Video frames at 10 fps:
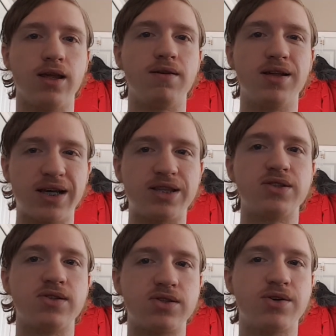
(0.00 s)
You like this
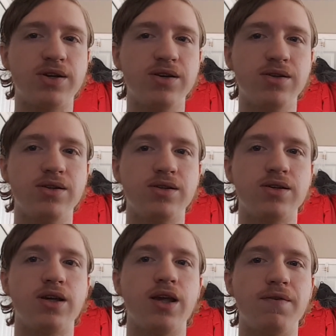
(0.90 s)
tutorial?
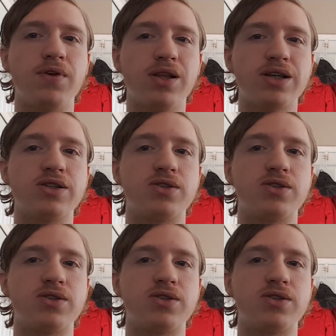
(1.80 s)
If you like this